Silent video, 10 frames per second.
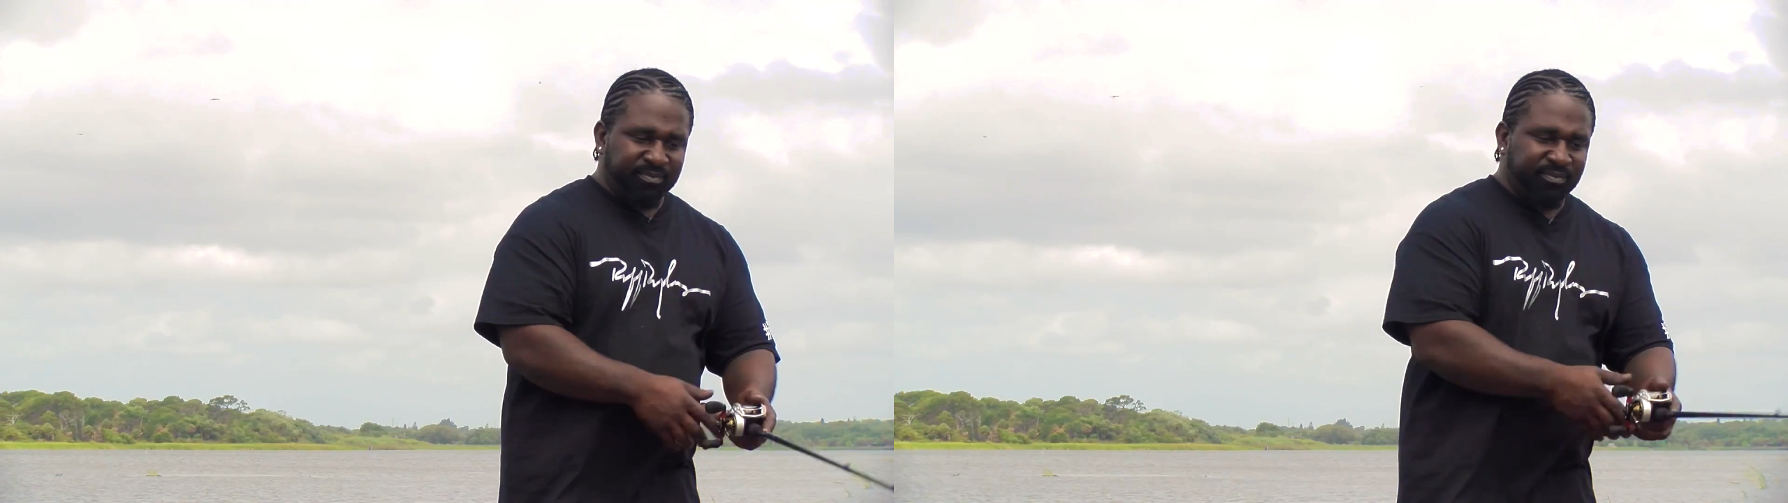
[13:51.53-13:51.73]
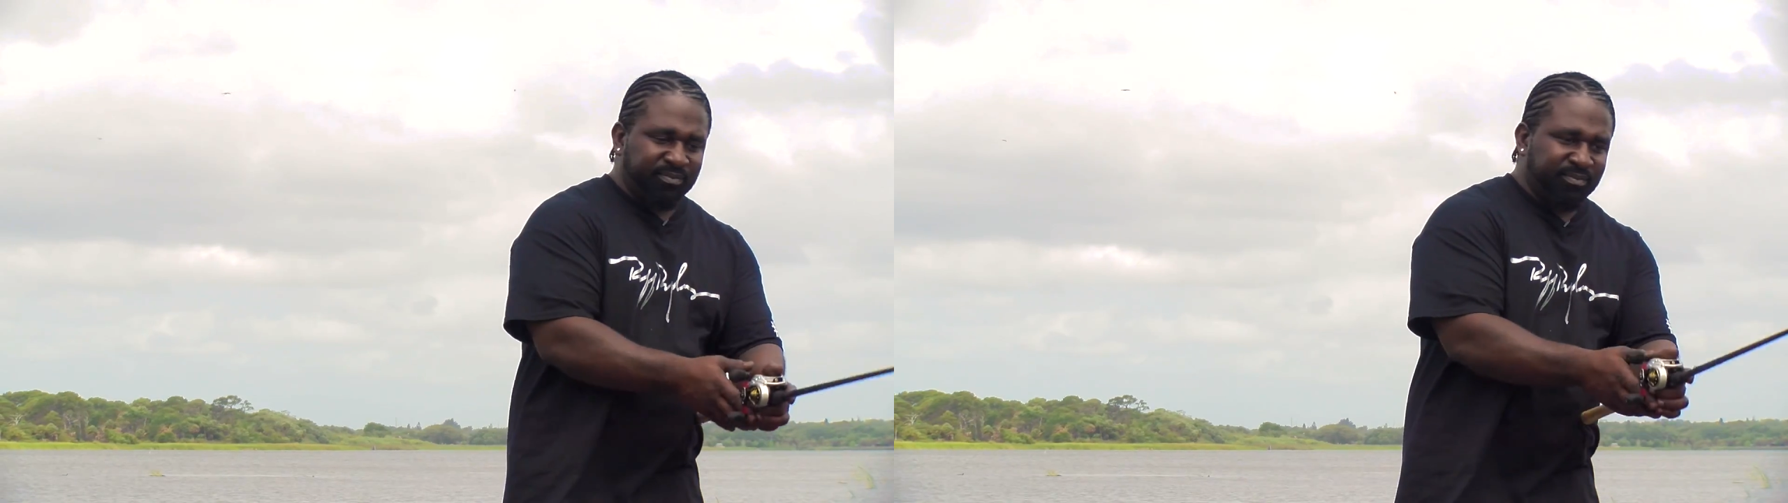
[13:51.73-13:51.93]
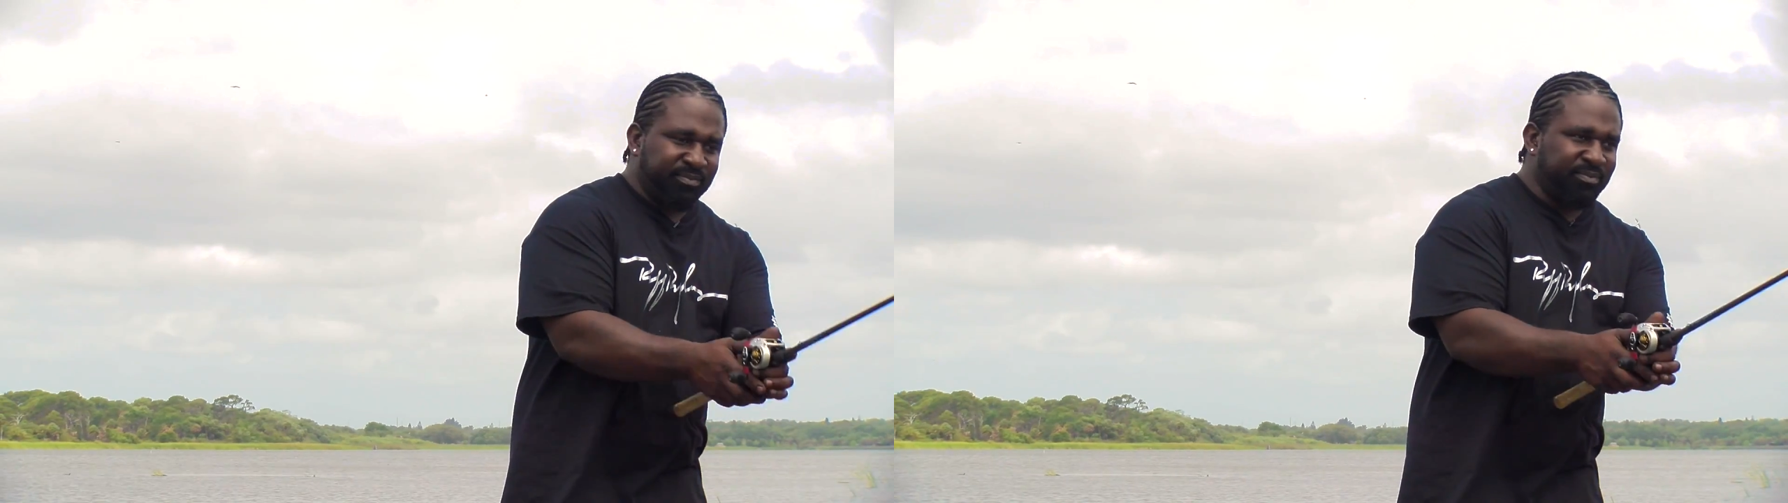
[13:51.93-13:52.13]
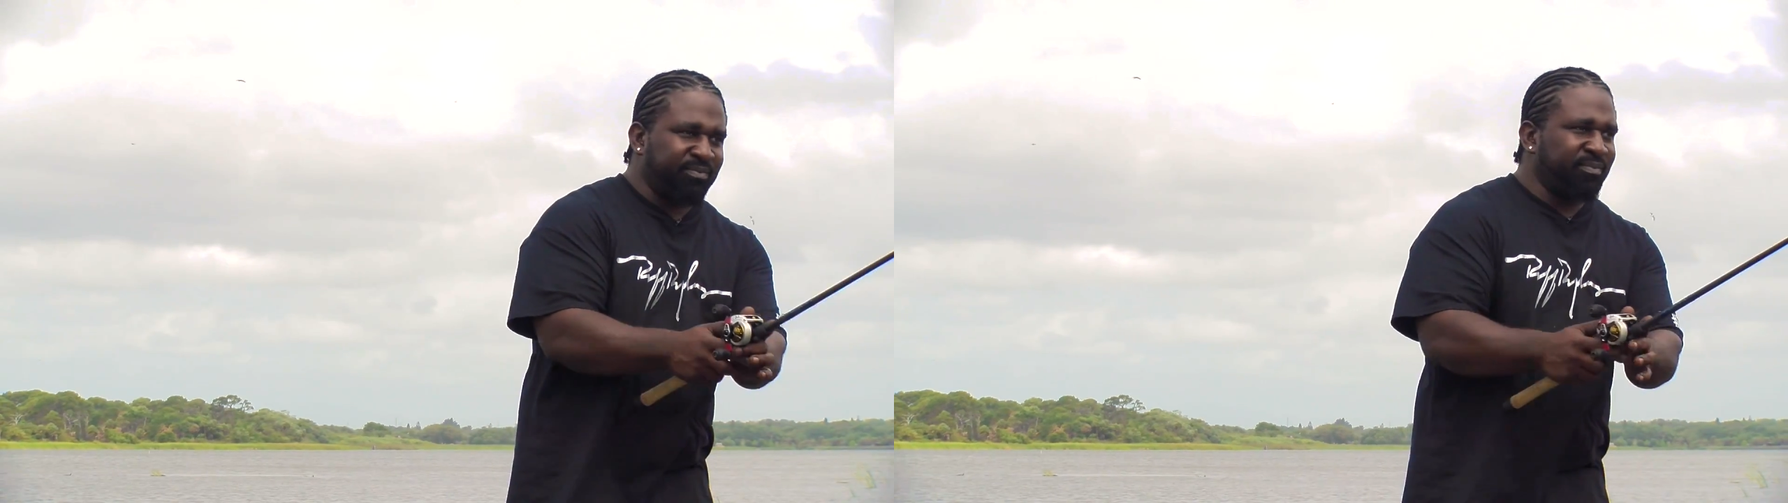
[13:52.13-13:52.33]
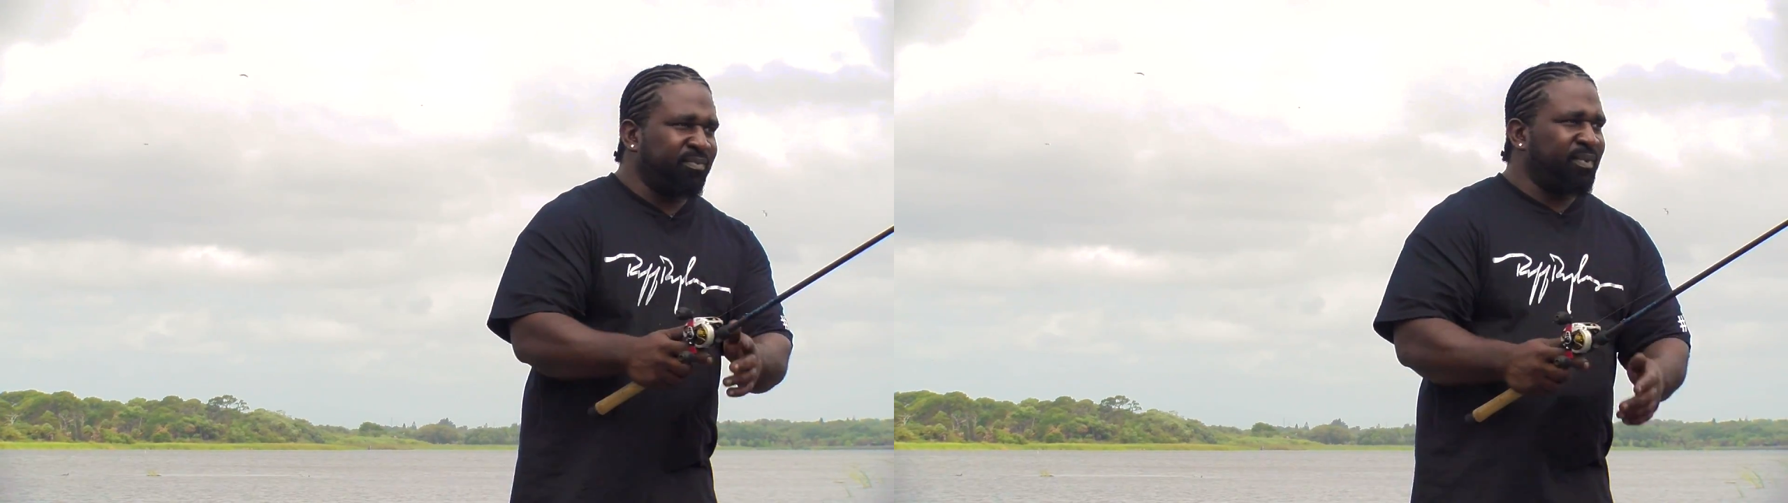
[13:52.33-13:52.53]

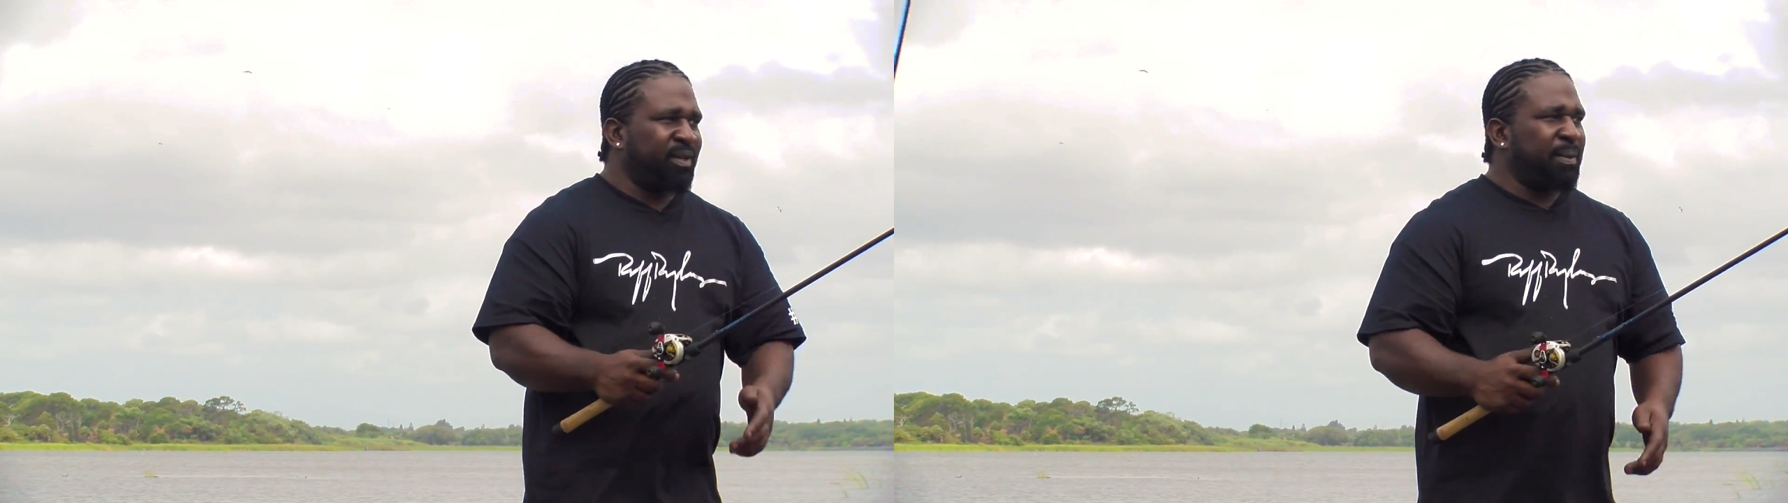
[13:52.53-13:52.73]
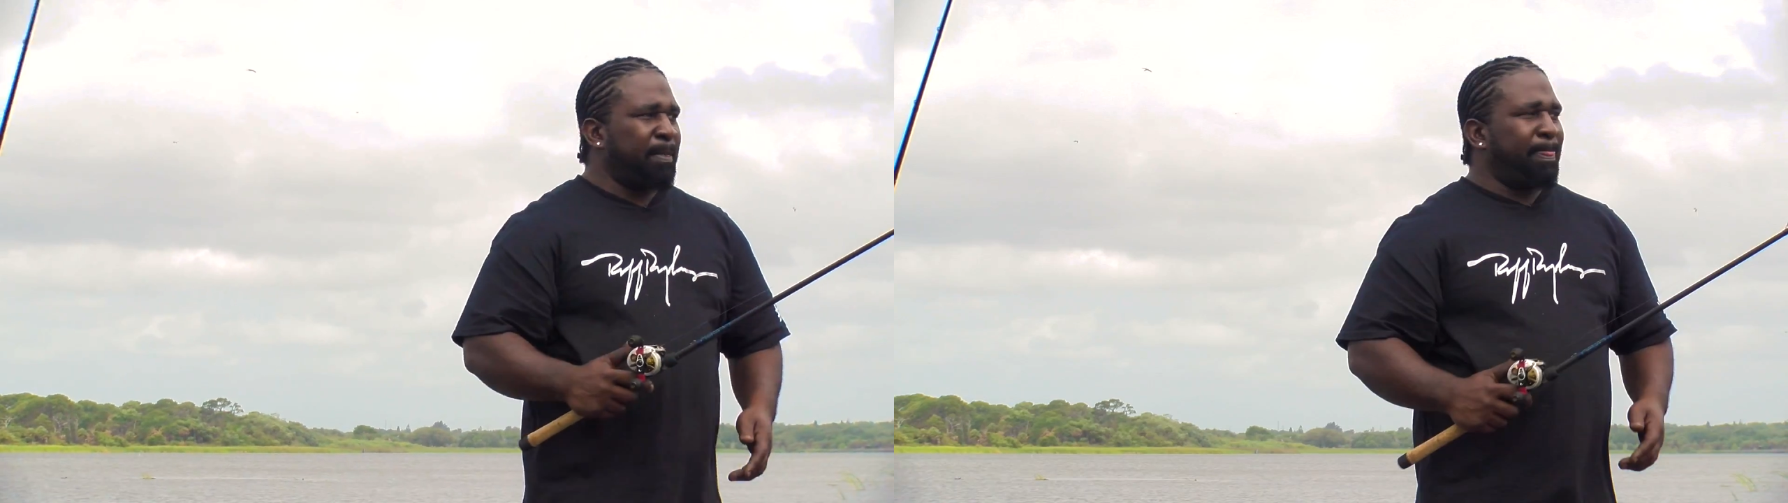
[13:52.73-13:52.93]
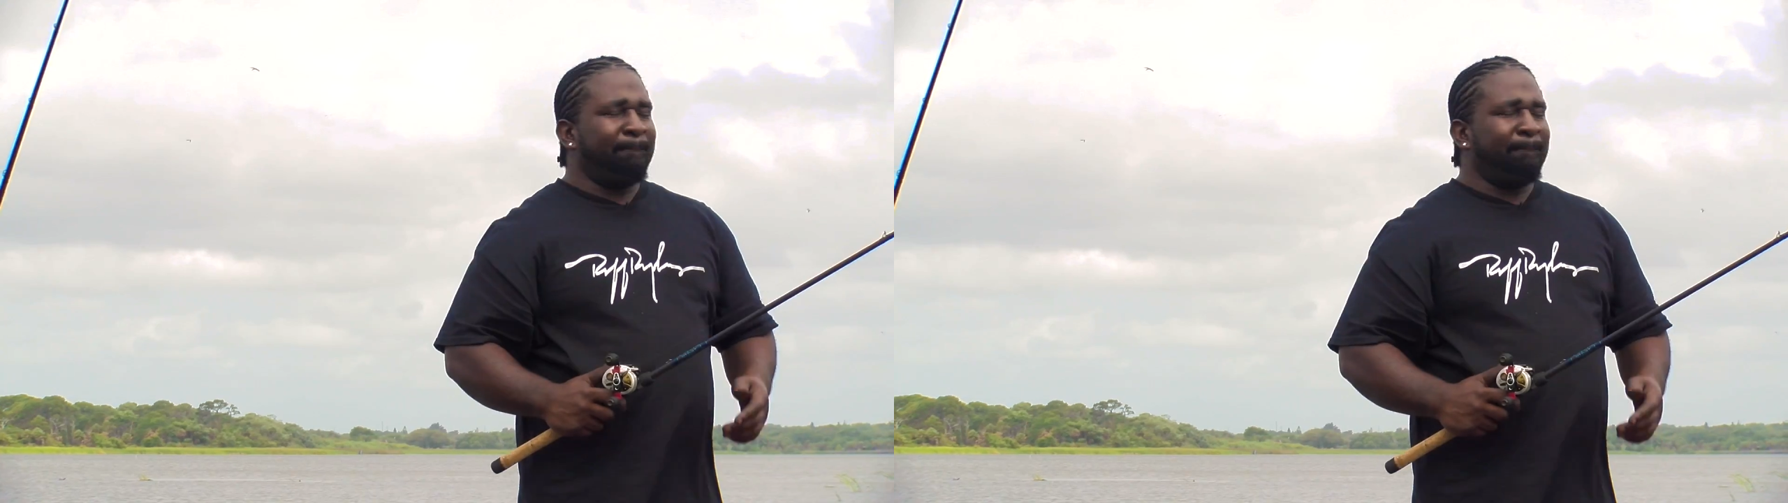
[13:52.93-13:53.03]
and sometimes